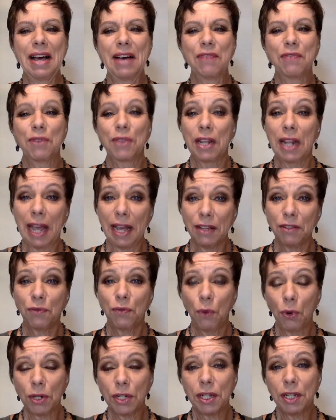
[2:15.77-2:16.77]
For the last
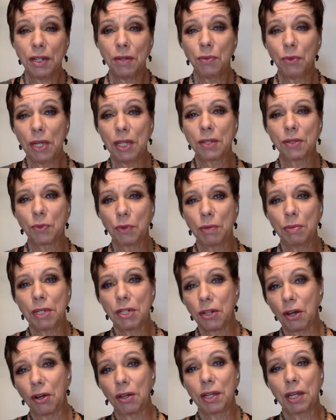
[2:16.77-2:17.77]
14 weeks, we've been
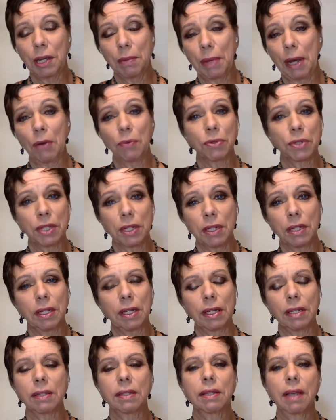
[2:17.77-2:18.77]
talking about
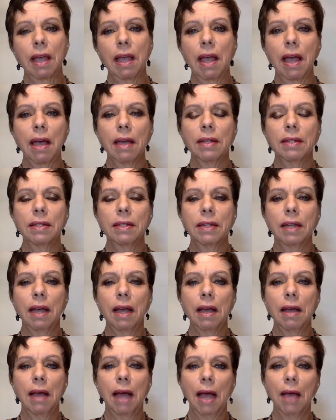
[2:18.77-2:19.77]
resilience, and
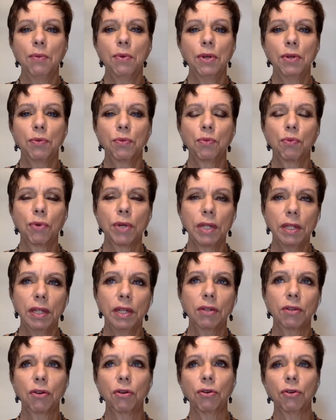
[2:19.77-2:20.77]
I would really
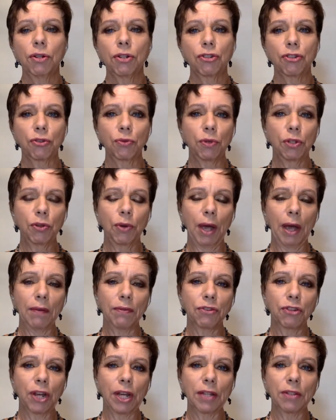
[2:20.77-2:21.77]
encourage you when you have a
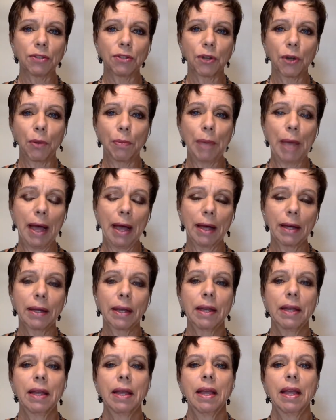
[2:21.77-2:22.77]
chance to go back
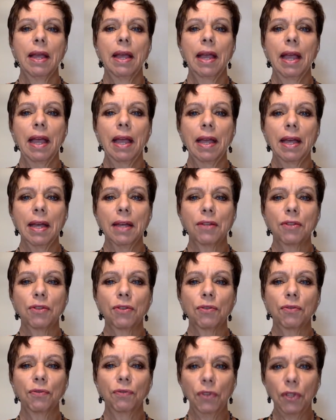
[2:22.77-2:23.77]
and
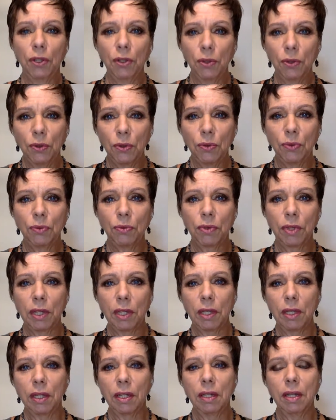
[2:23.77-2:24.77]
view
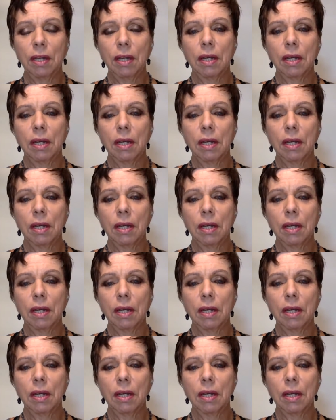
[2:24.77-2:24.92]
the